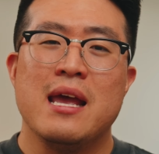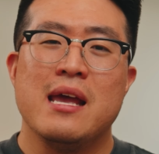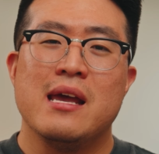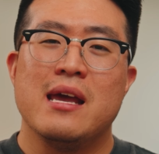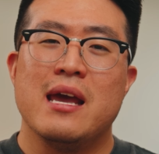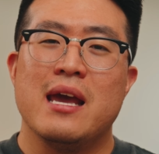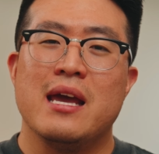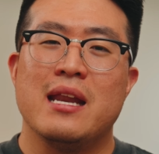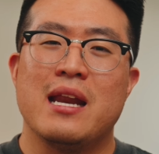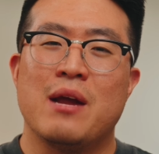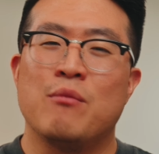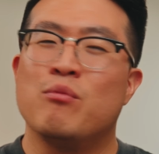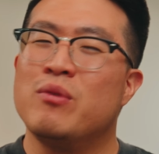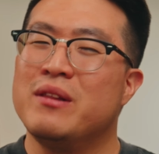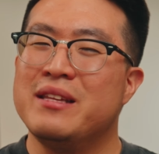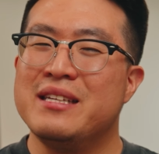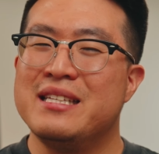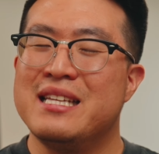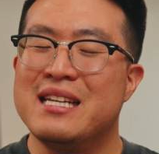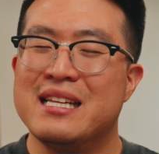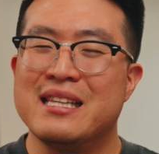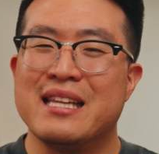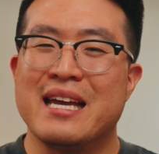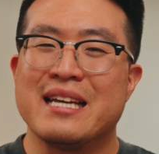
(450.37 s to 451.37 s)
and I really
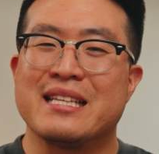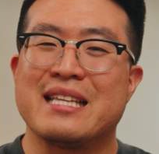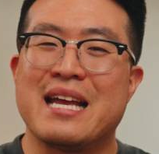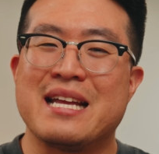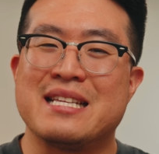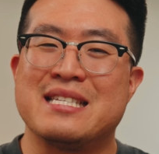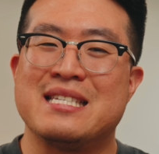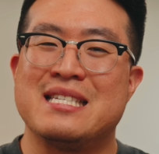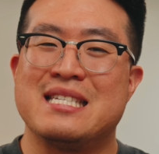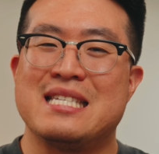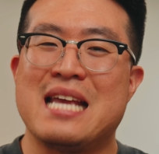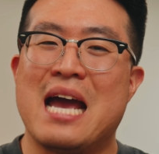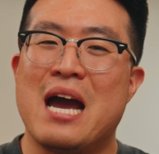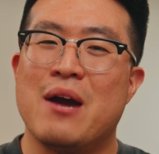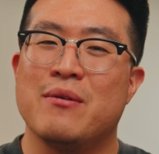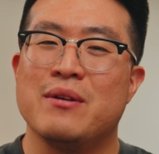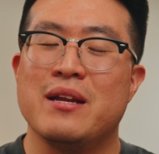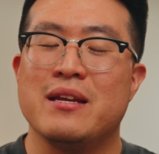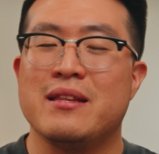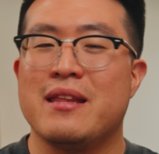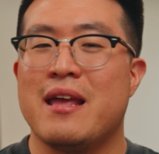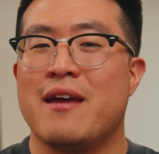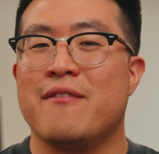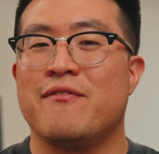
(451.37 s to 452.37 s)
didn't like that sound
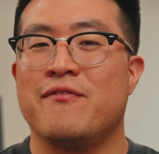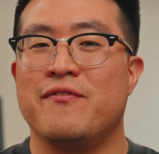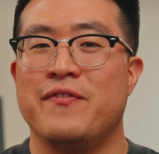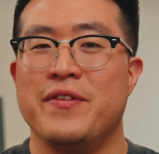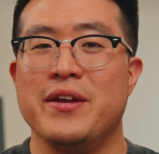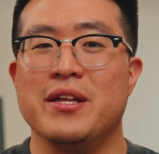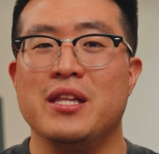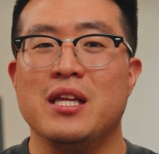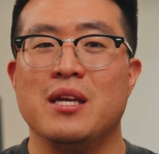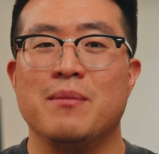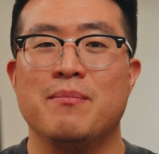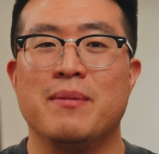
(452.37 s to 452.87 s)
and that feeling